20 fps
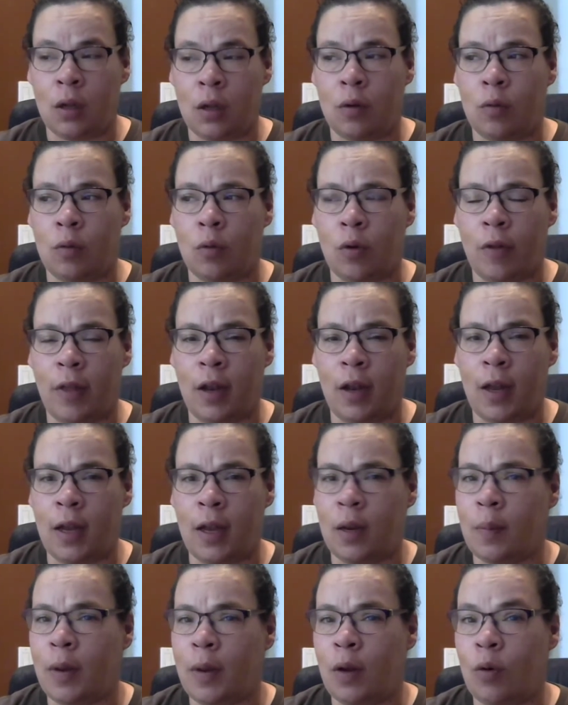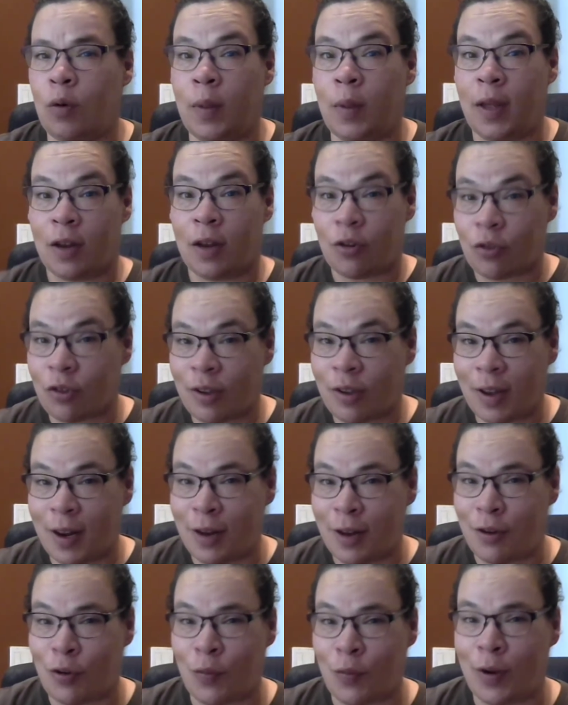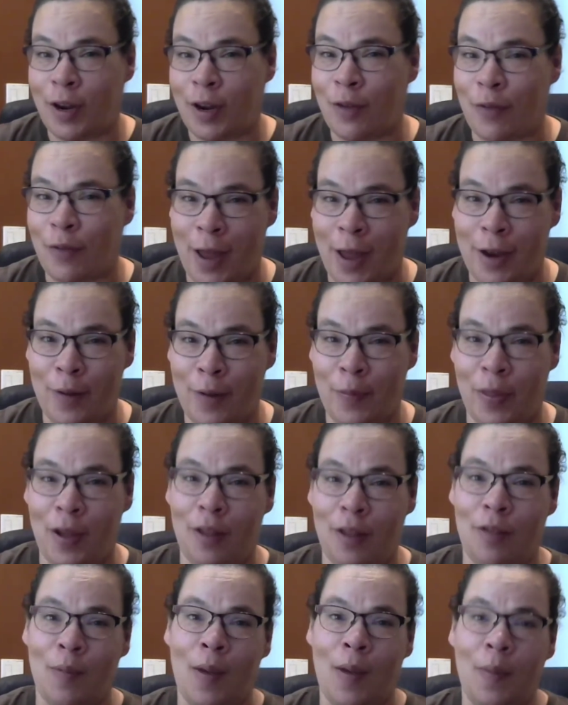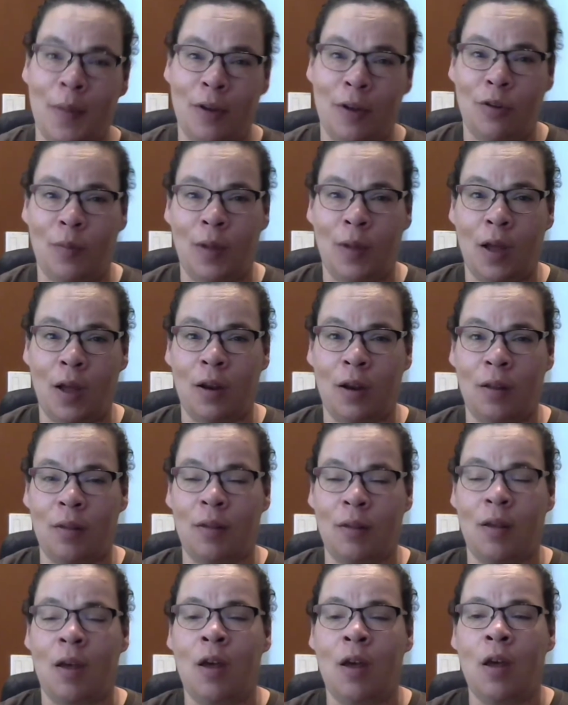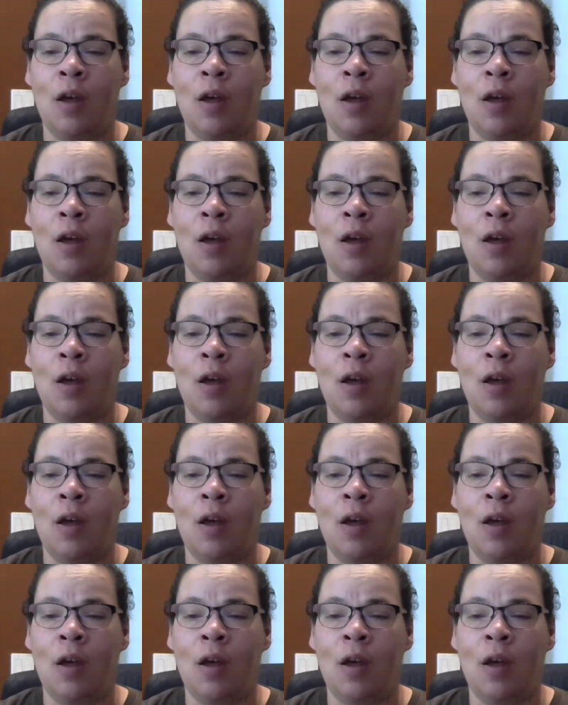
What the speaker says: or that anybody would be interested in 20 random things about me, to be honest.